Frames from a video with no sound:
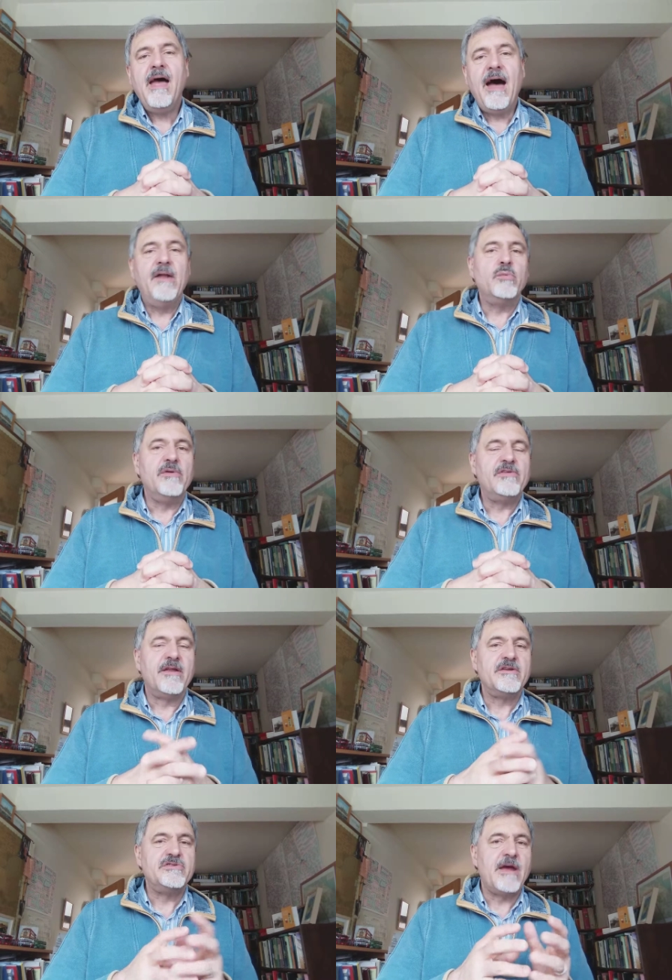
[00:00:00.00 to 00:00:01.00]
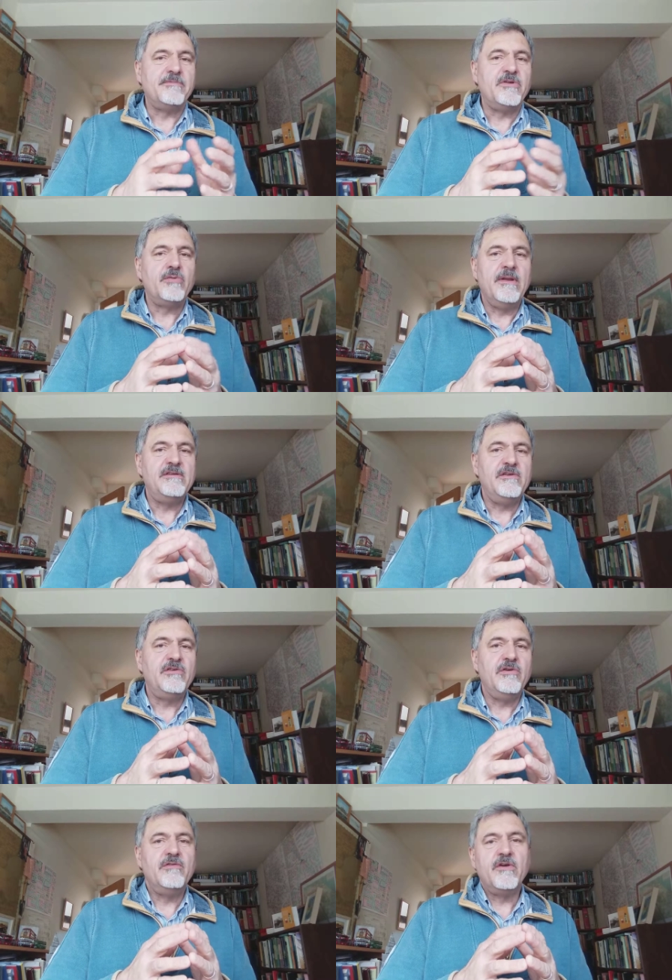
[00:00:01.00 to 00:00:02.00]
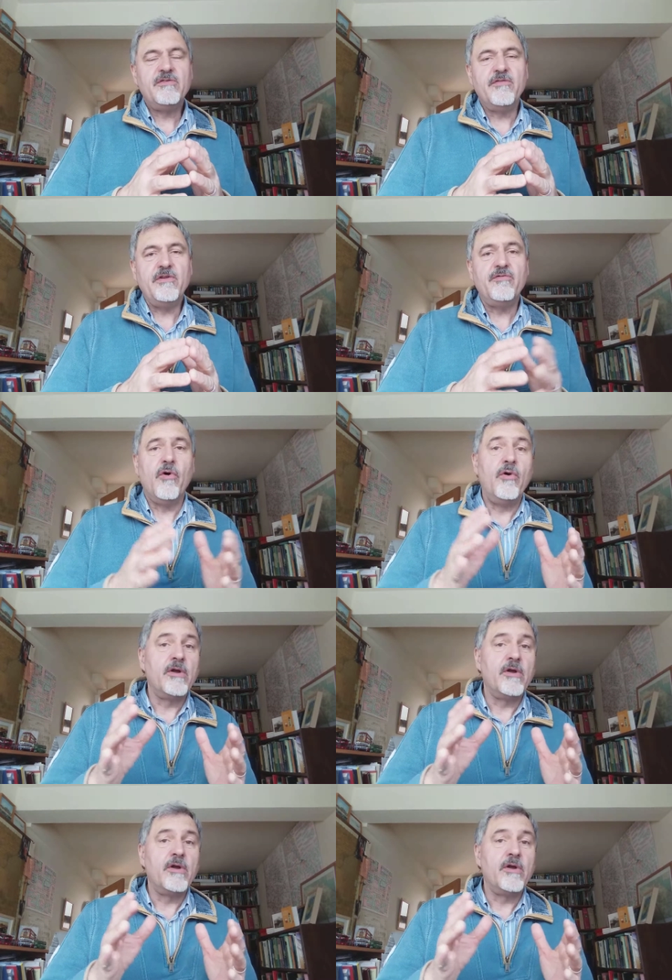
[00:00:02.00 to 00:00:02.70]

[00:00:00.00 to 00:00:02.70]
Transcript: and we're starting in chapter 22 verse 54